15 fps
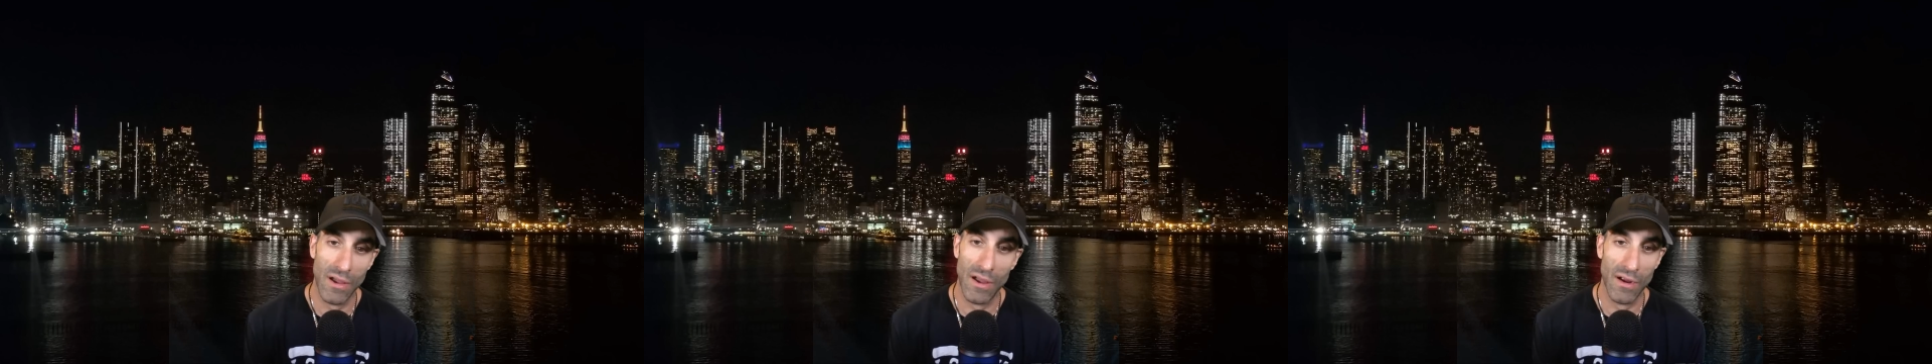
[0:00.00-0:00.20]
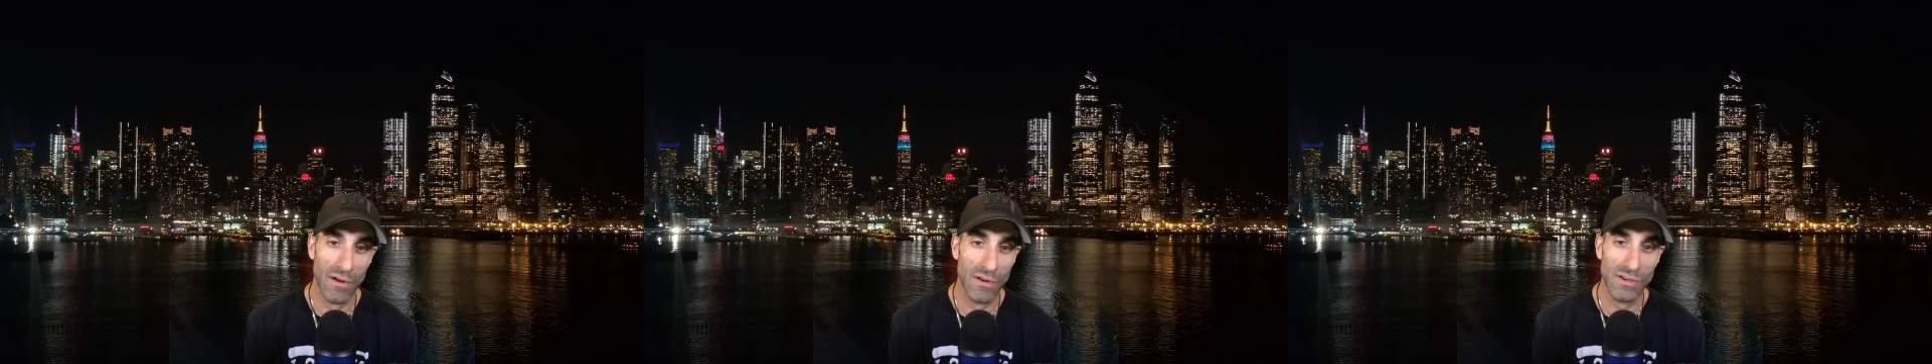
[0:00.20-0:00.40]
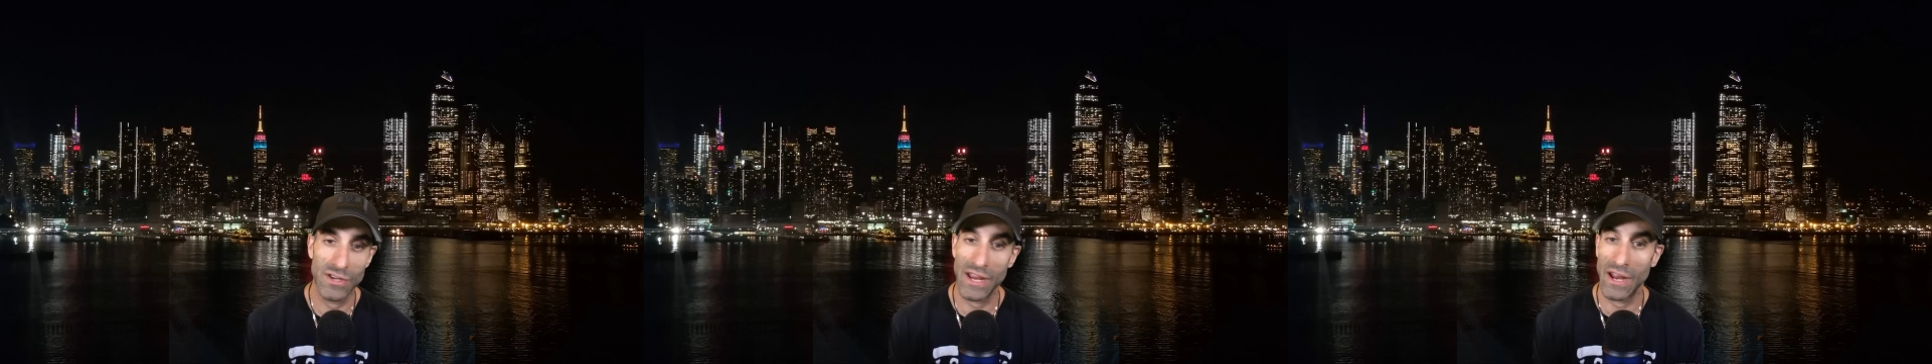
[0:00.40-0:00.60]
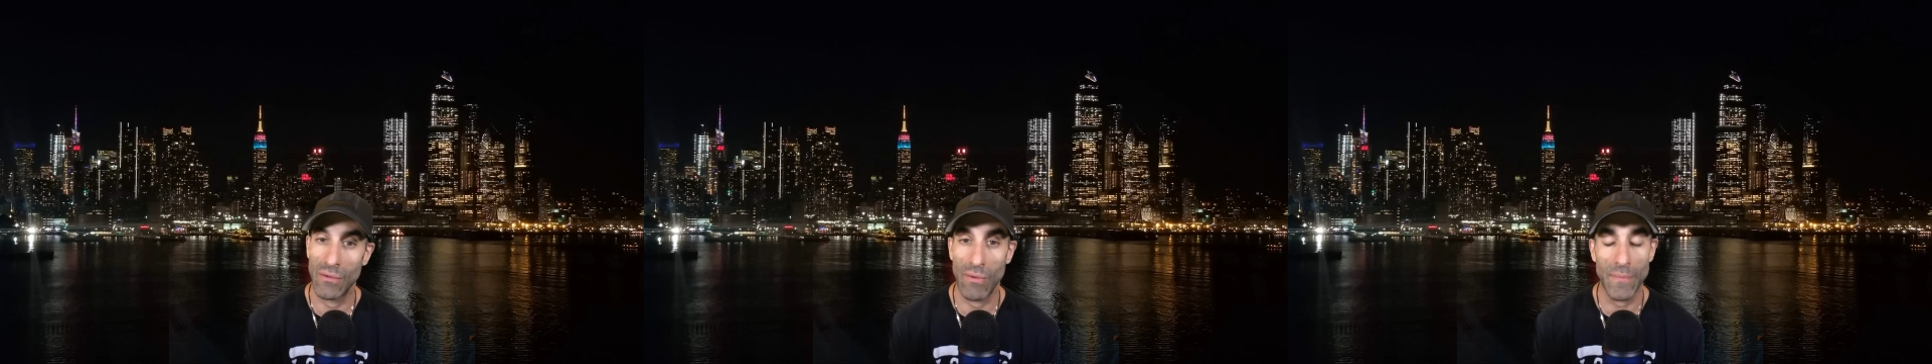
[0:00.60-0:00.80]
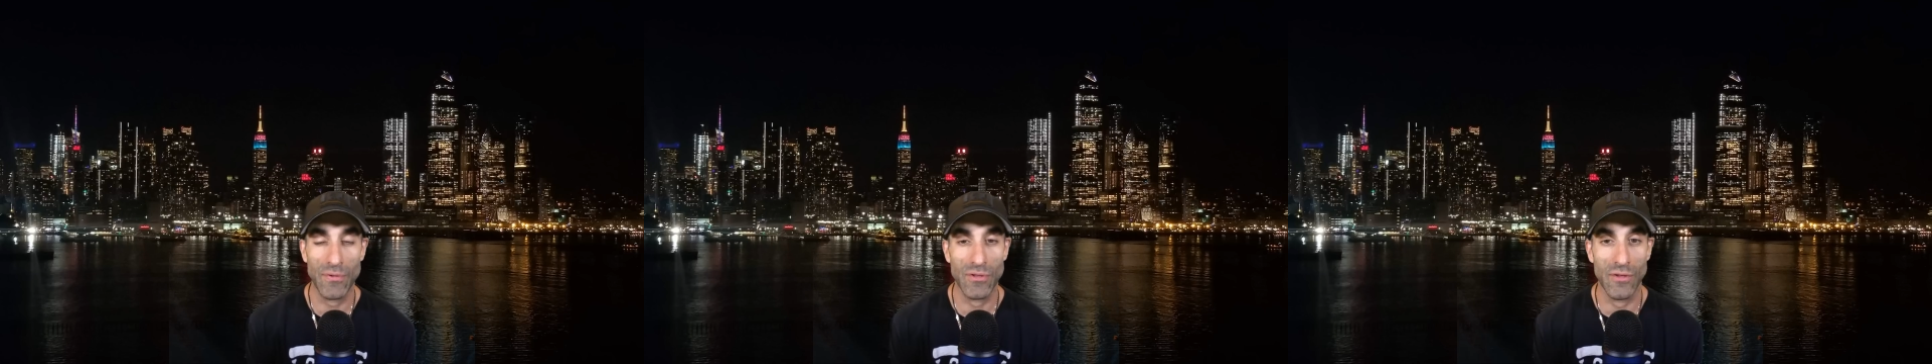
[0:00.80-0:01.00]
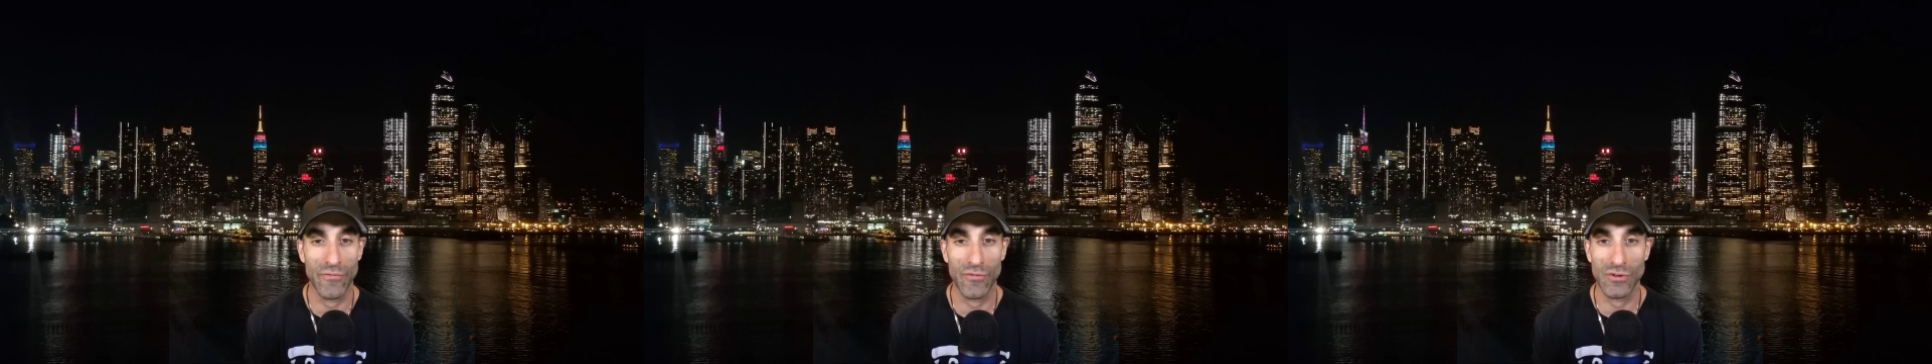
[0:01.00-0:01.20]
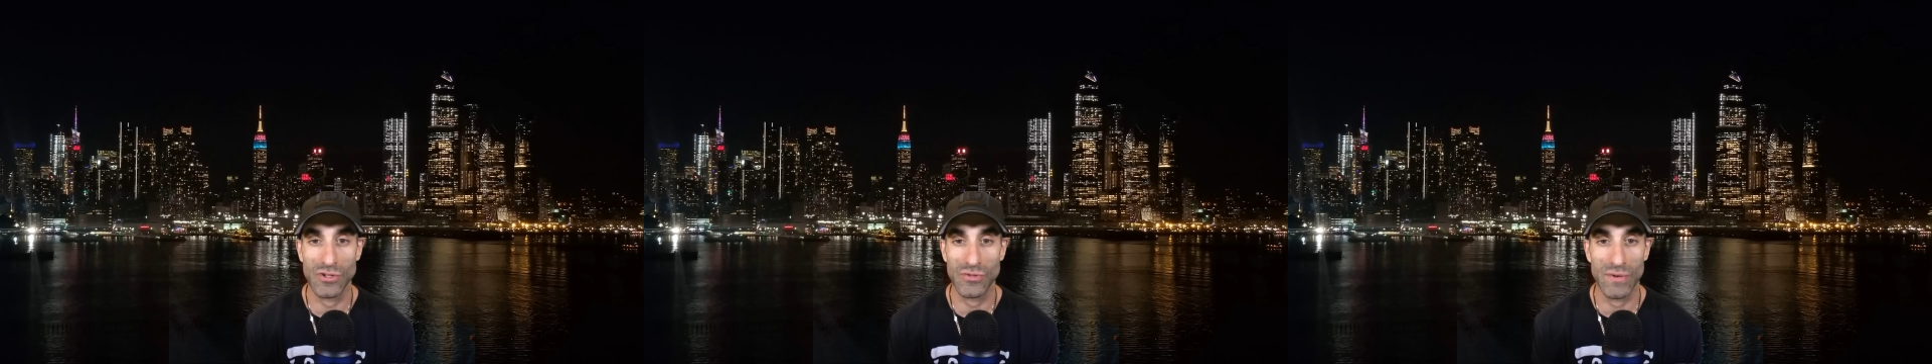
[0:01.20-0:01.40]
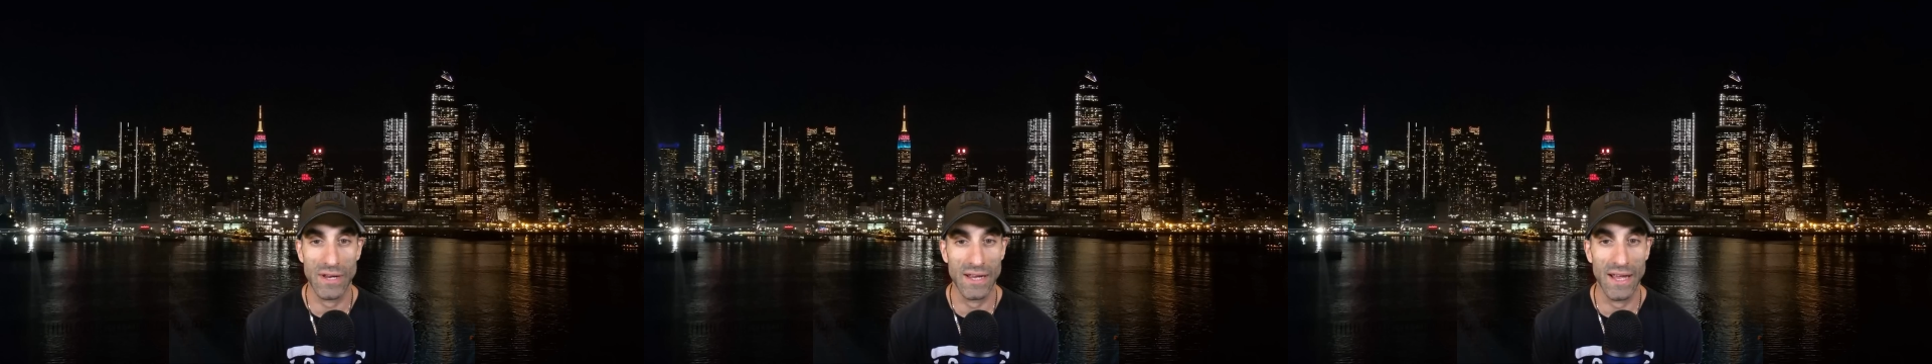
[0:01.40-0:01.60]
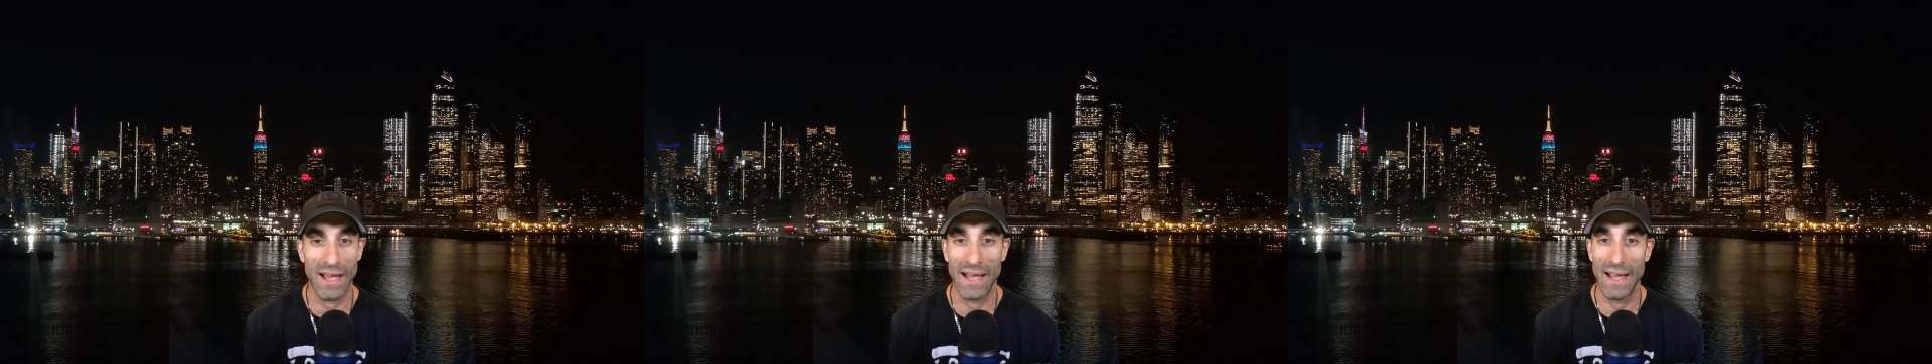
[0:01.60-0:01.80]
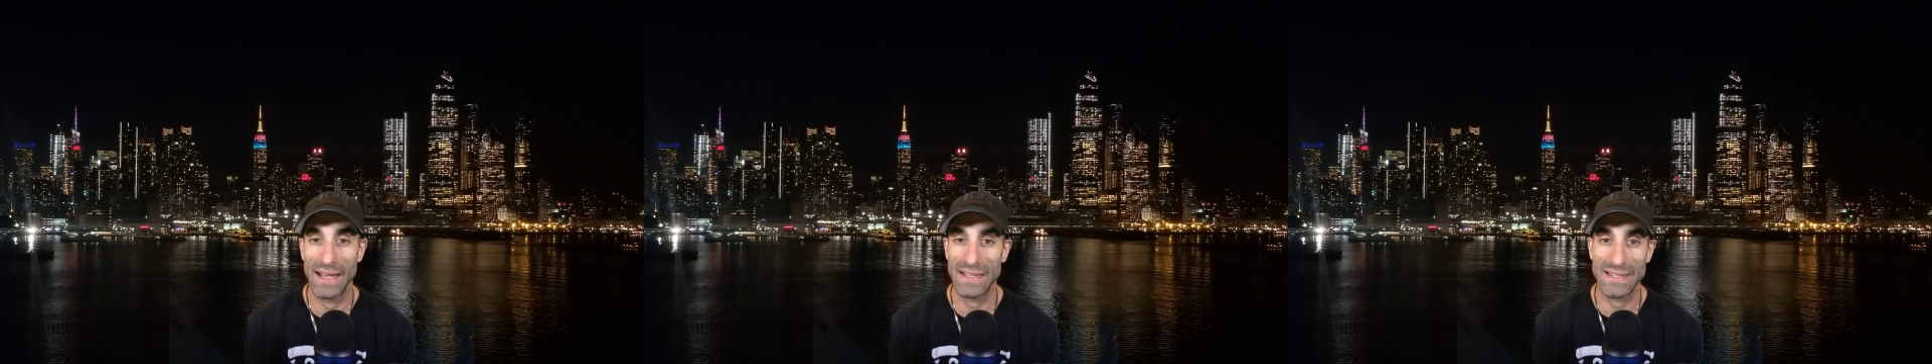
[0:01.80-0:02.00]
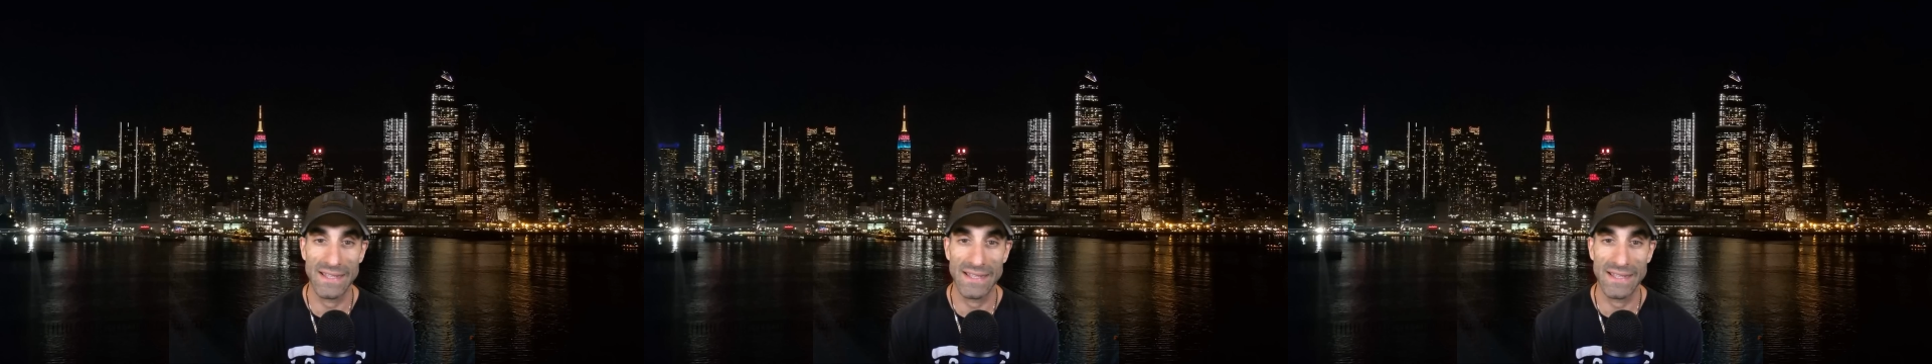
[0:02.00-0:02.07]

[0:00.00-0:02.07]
or taking reps of the first-string guys,